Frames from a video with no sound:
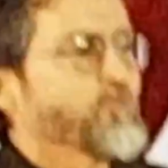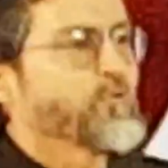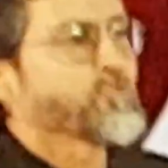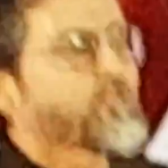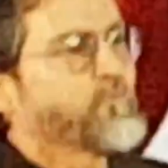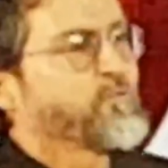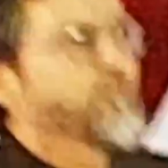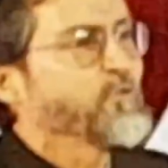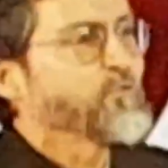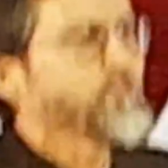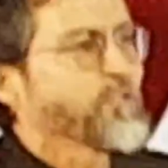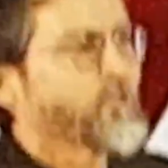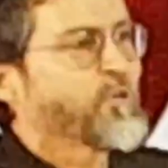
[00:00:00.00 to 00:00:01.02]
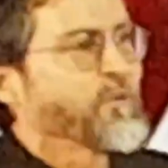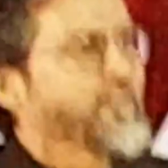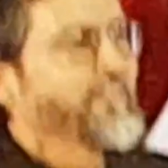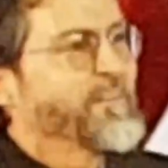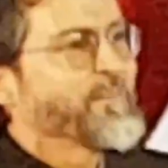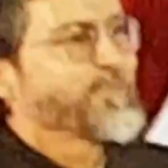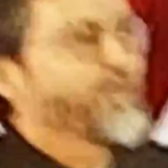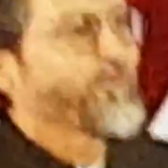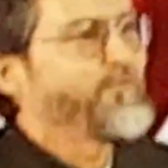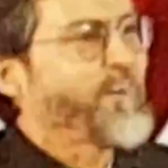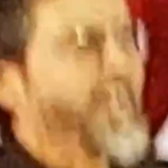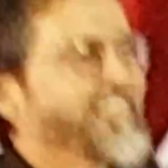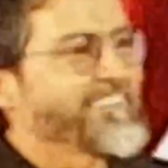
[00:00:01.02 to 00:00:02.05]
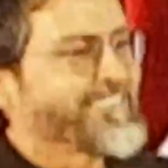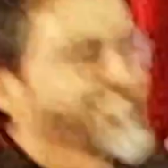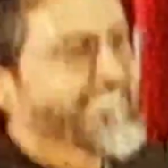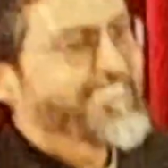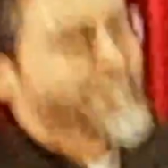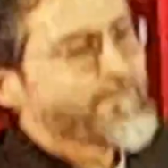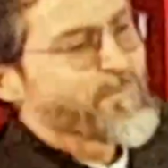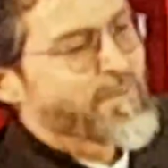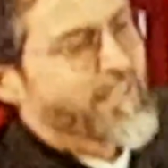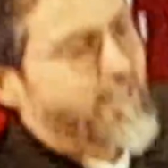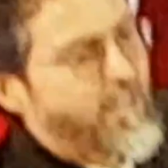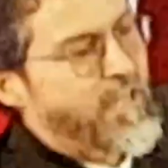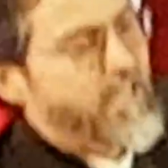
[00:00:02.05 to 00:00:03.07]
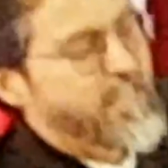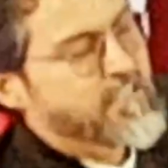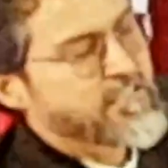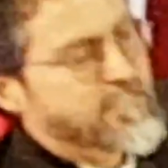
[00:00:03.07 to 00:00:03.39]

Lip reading: you. It'll diffuse your fight. And he